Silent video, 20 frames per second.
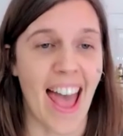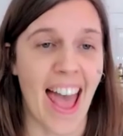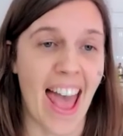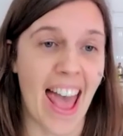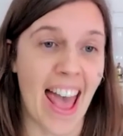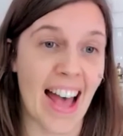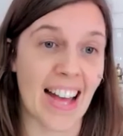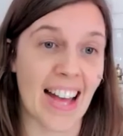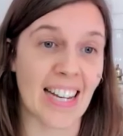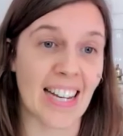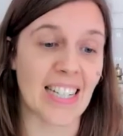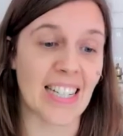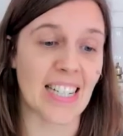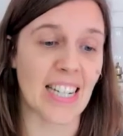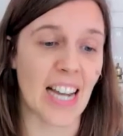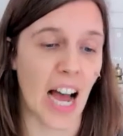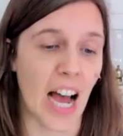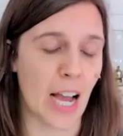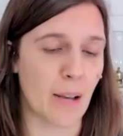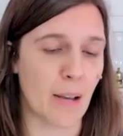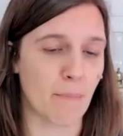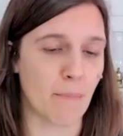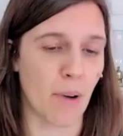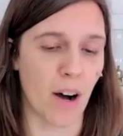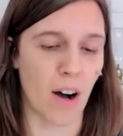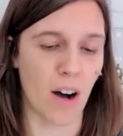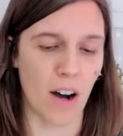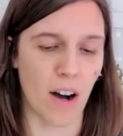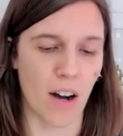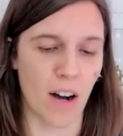and I'm
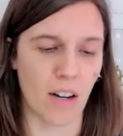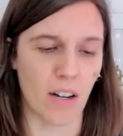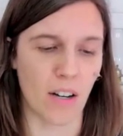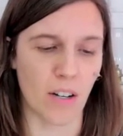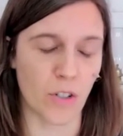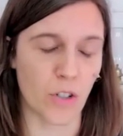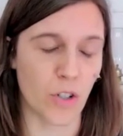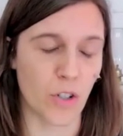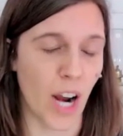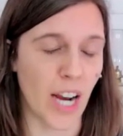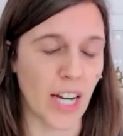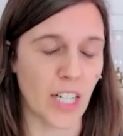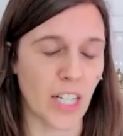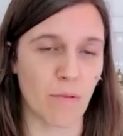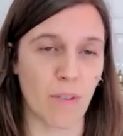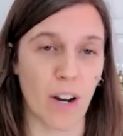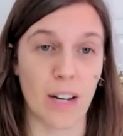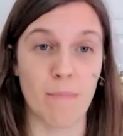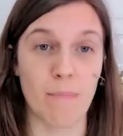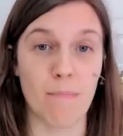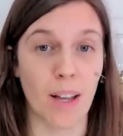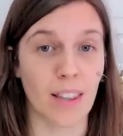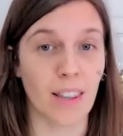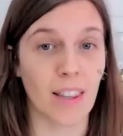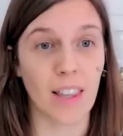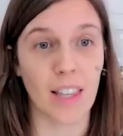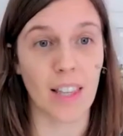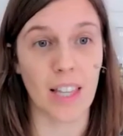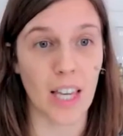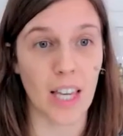trying to run
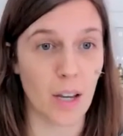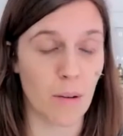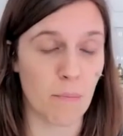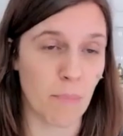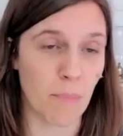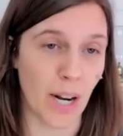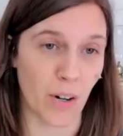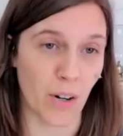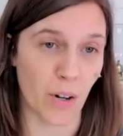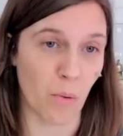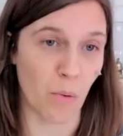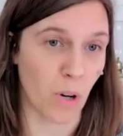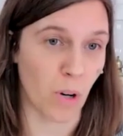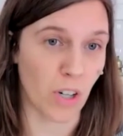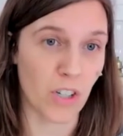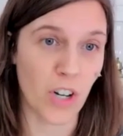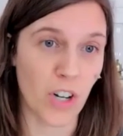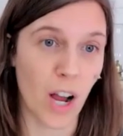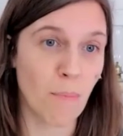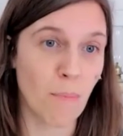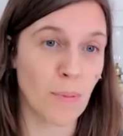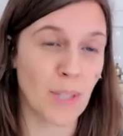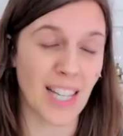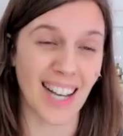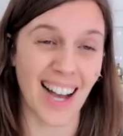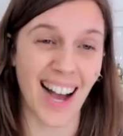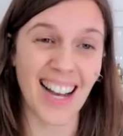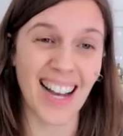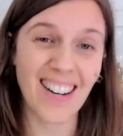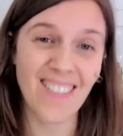monthly parent workshops that
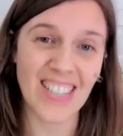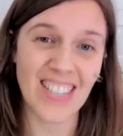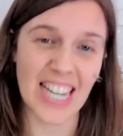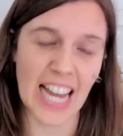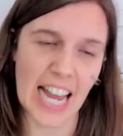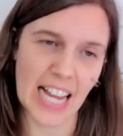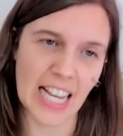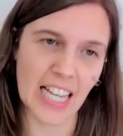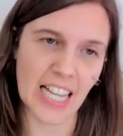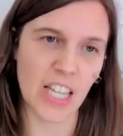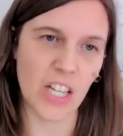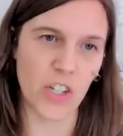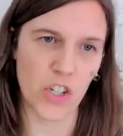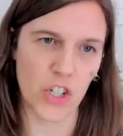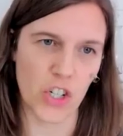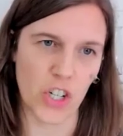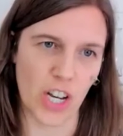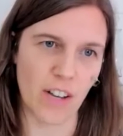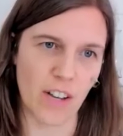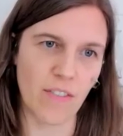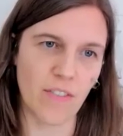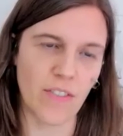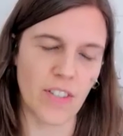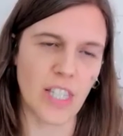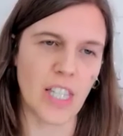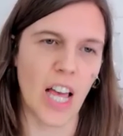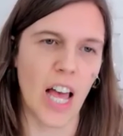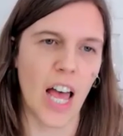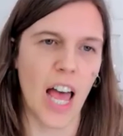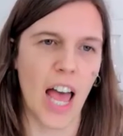kind of take these
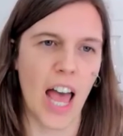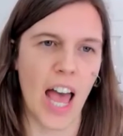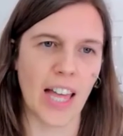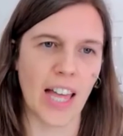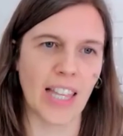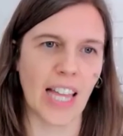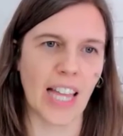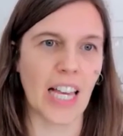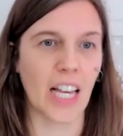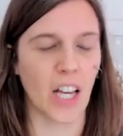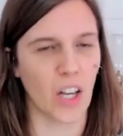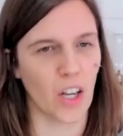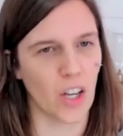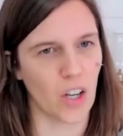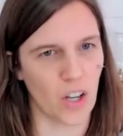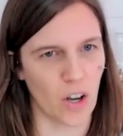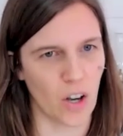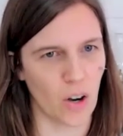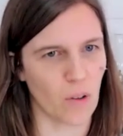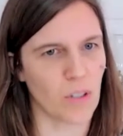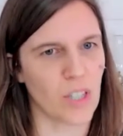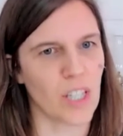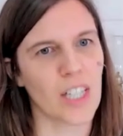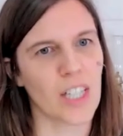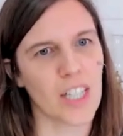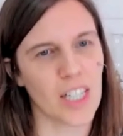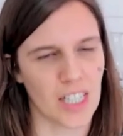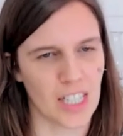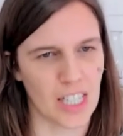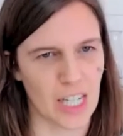shifts and like goes a
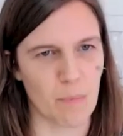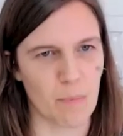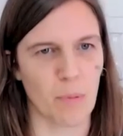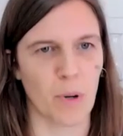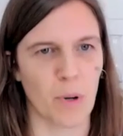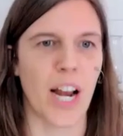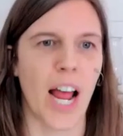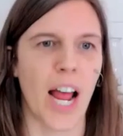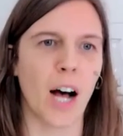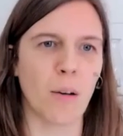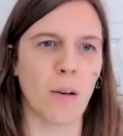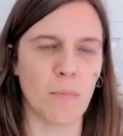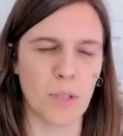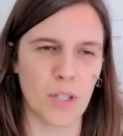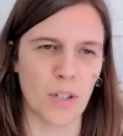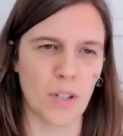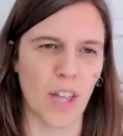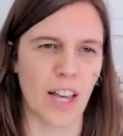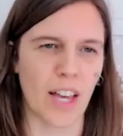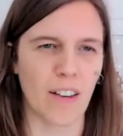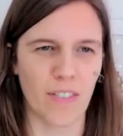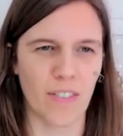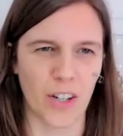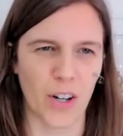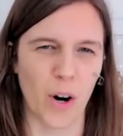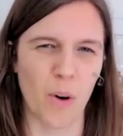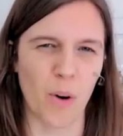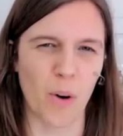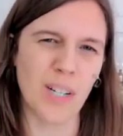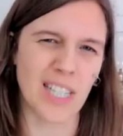little deeper and helps you like
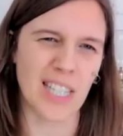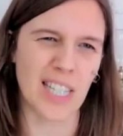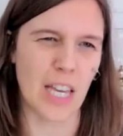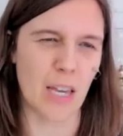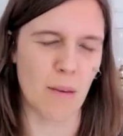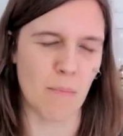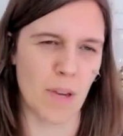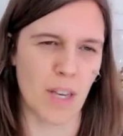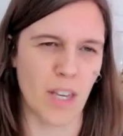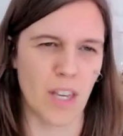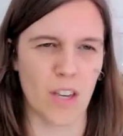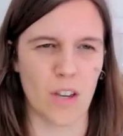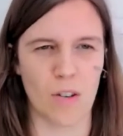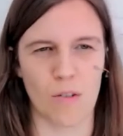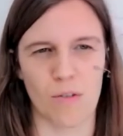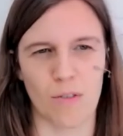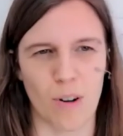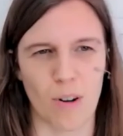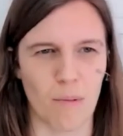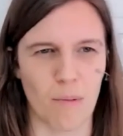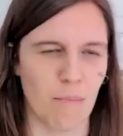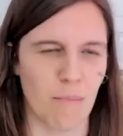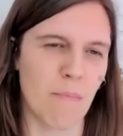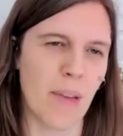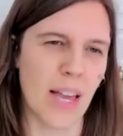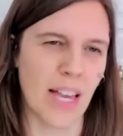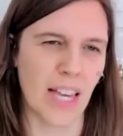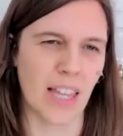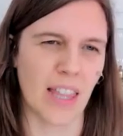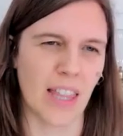figure out what's keeping you from
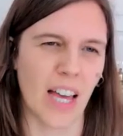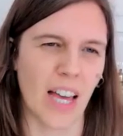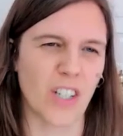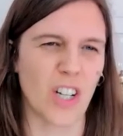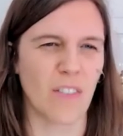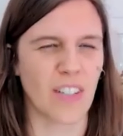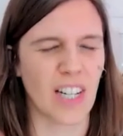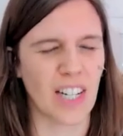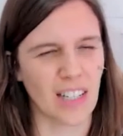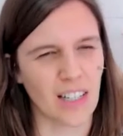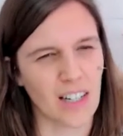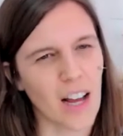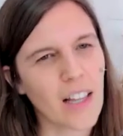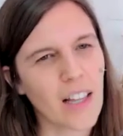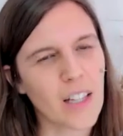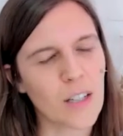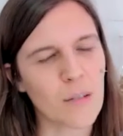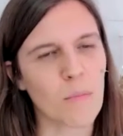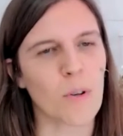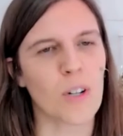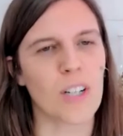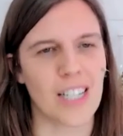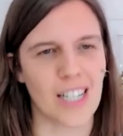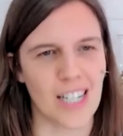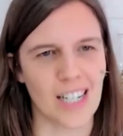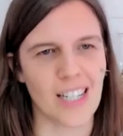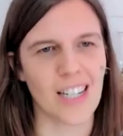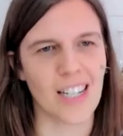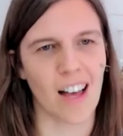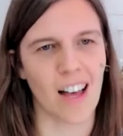making that shift and a little more
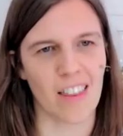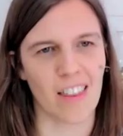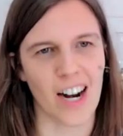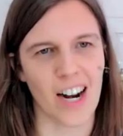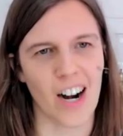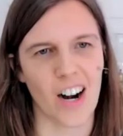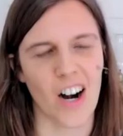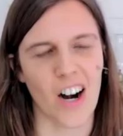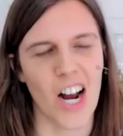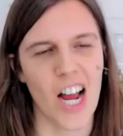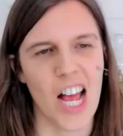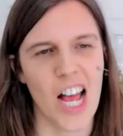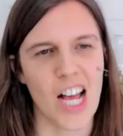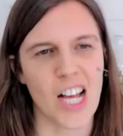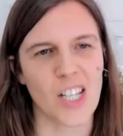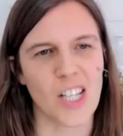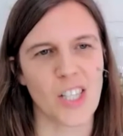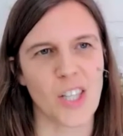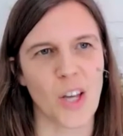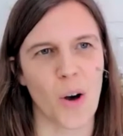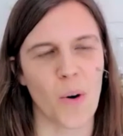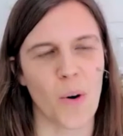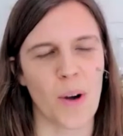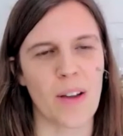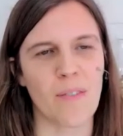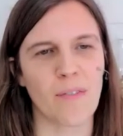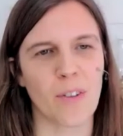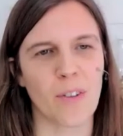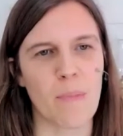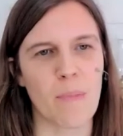detail there. So
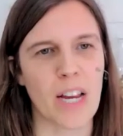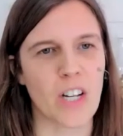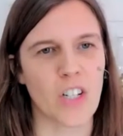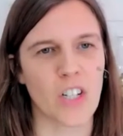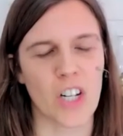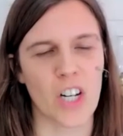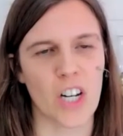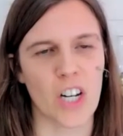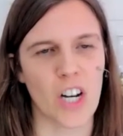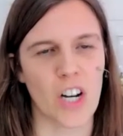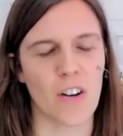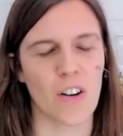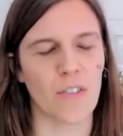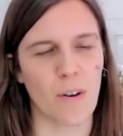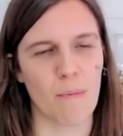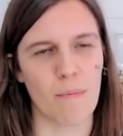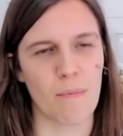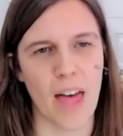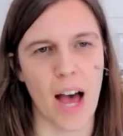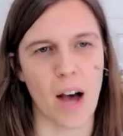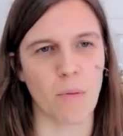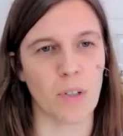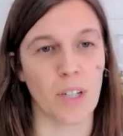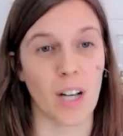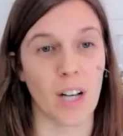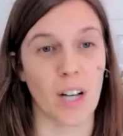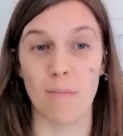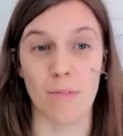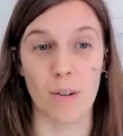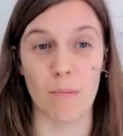information from that will
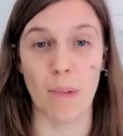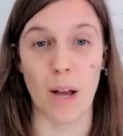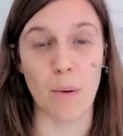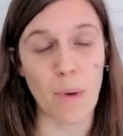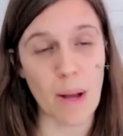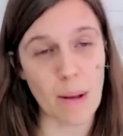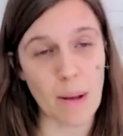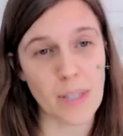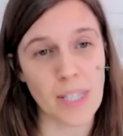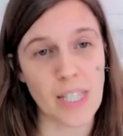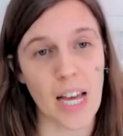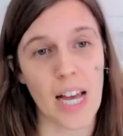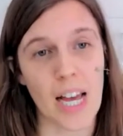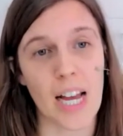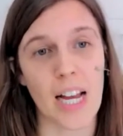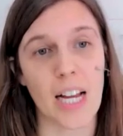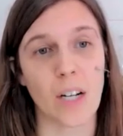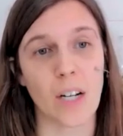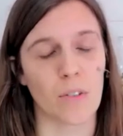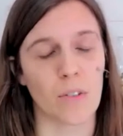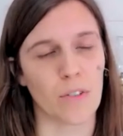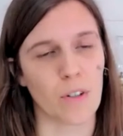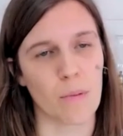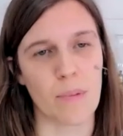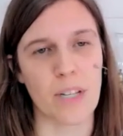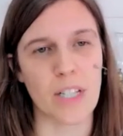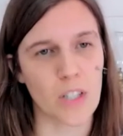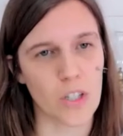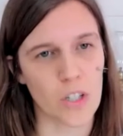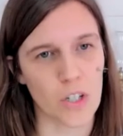come from my website or from
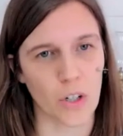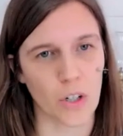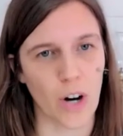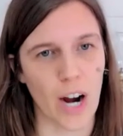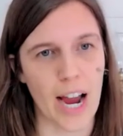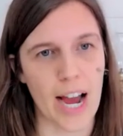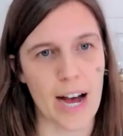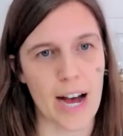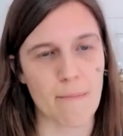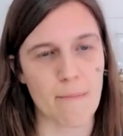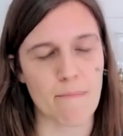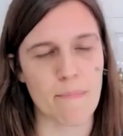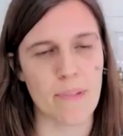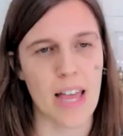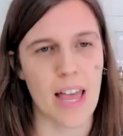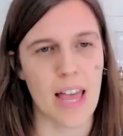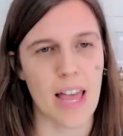Instagram